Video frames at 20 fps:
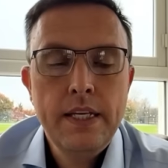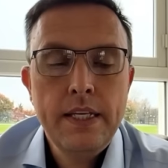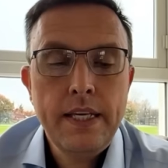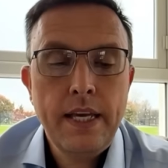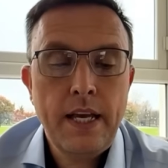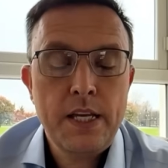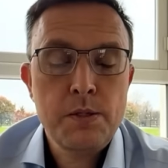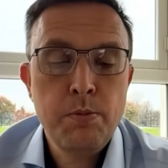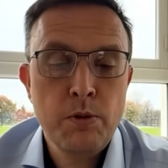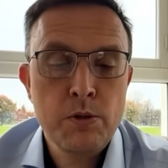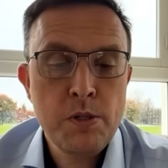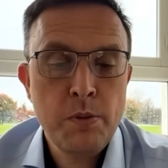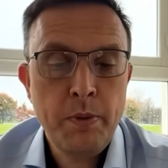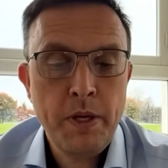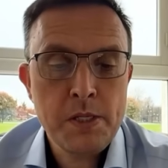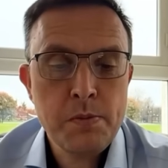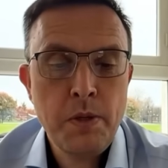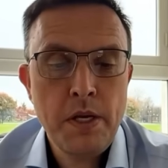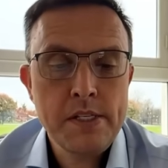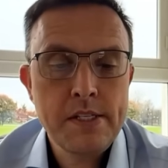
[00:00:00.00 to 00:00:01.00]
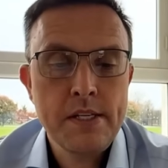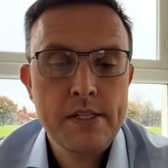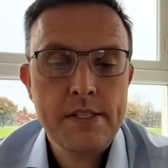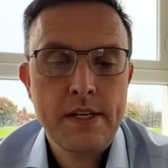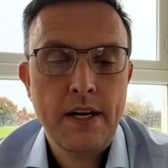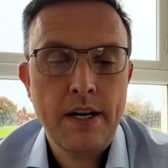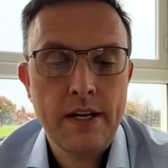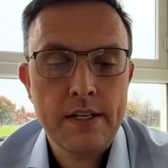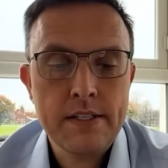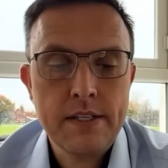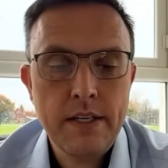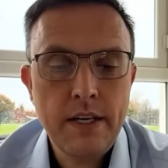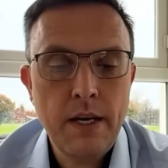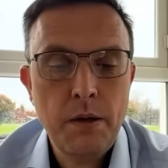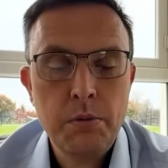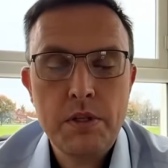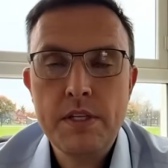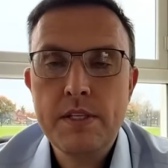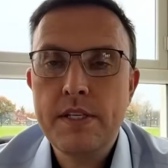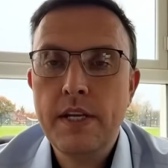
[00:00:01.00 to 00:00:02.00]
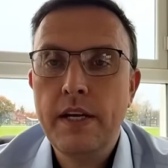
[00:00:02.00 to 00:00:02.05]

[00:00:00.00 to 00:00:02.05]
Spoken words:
Yeah, I suppose the best place to start with the